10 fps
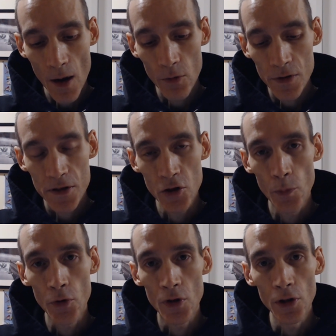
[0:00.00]
with
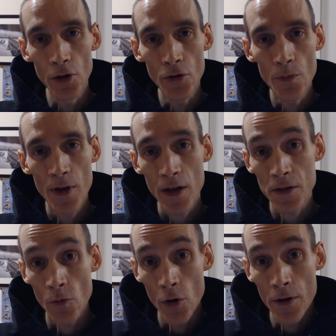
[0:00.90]
super glue because
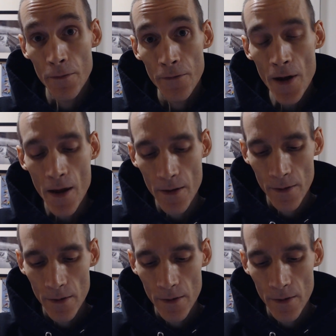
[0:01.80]
it wouldn't fit,